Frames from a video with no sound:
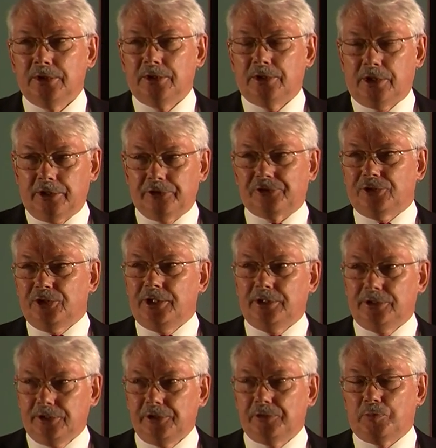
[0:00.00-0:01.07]
are
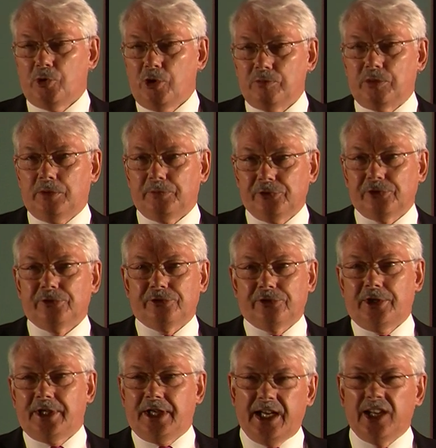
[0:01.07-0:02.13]
seeing these problems and
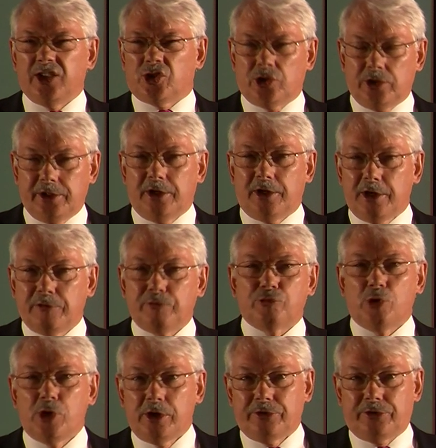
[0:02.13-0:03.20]
saying, actually, I'd
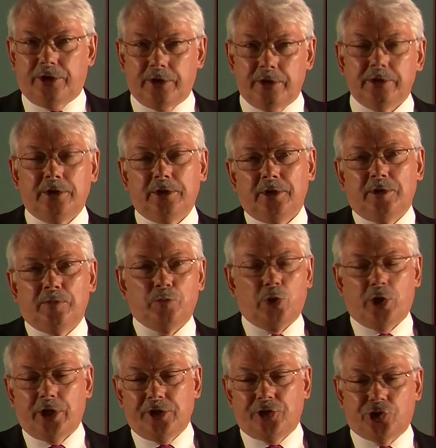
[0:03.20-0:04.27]
rather
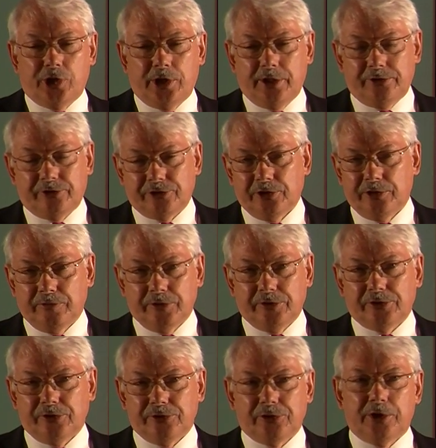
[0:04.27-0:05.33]
buy shared
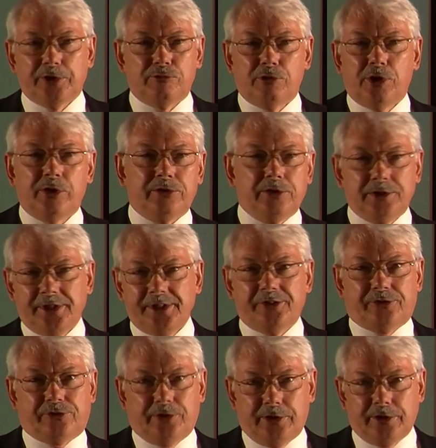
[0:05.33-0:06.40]
services. I'd rather
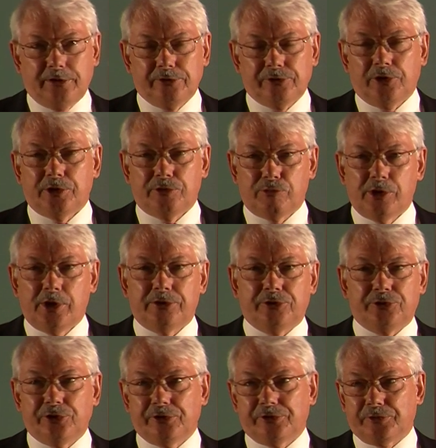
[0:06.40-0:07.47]
lease things. I'd rather
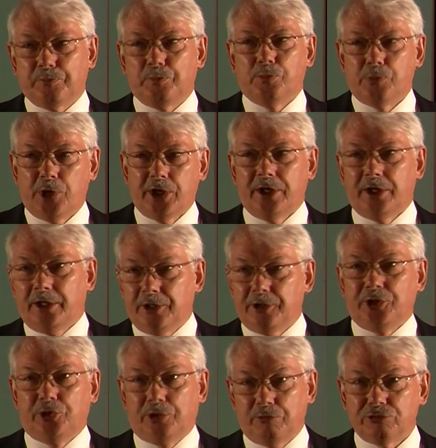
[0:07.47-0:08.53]
just buy,
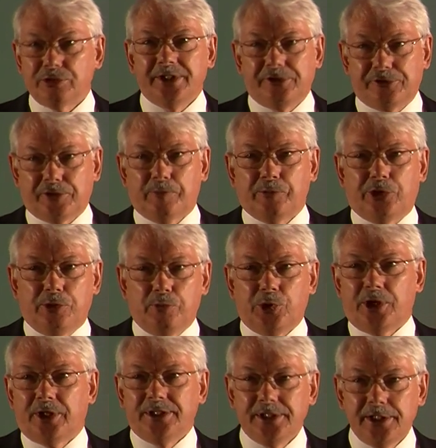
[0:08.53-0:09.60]
you know, lease something
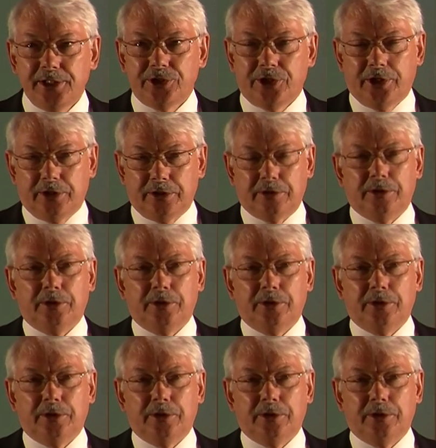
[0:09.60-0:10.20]
when I need it.